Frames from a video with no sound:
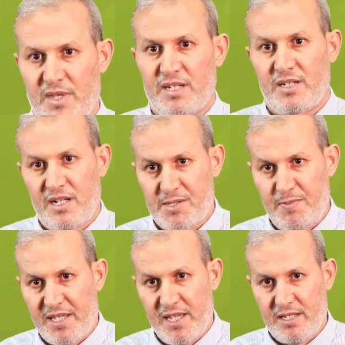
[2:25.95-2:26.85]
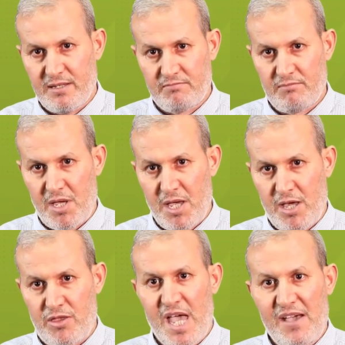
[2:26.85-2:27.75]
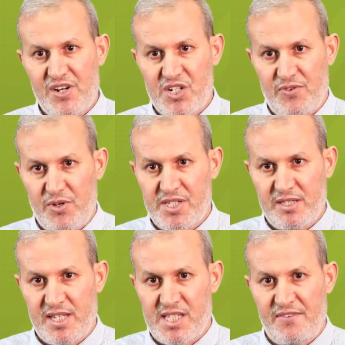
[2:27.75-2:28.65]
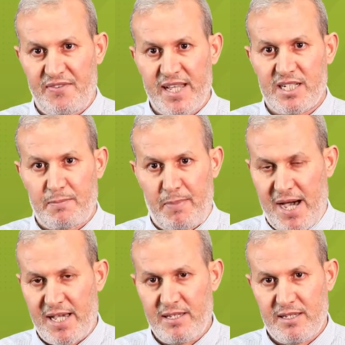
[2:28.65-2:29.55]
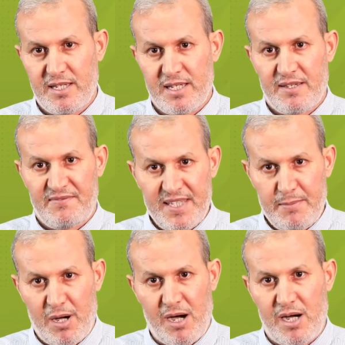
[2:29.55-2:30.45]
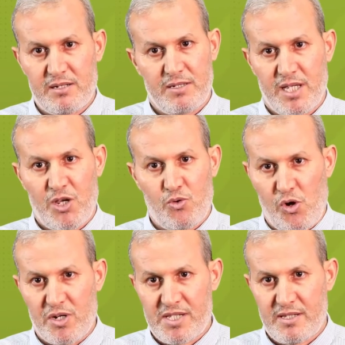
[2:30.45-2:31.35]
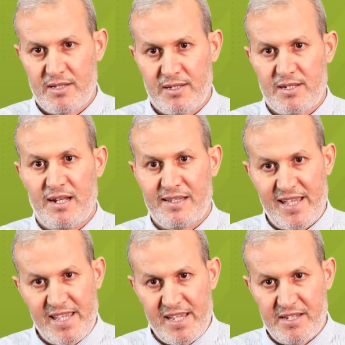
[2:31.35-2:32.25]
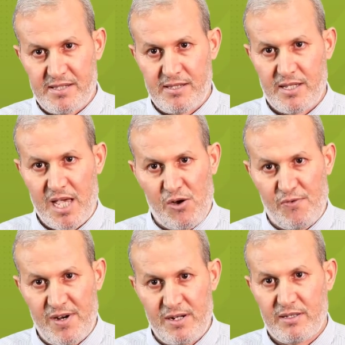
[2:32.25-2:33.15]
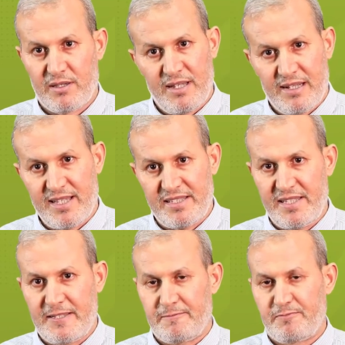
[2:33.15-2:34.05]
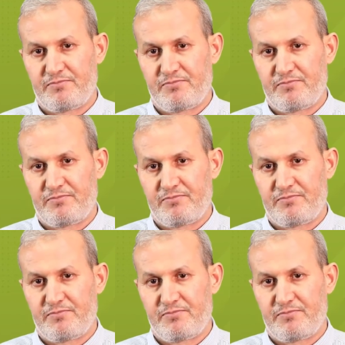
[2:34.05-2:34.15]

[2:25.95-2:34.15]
Technically speaking, the average velocity is defined by v bar equals delta x over delta t,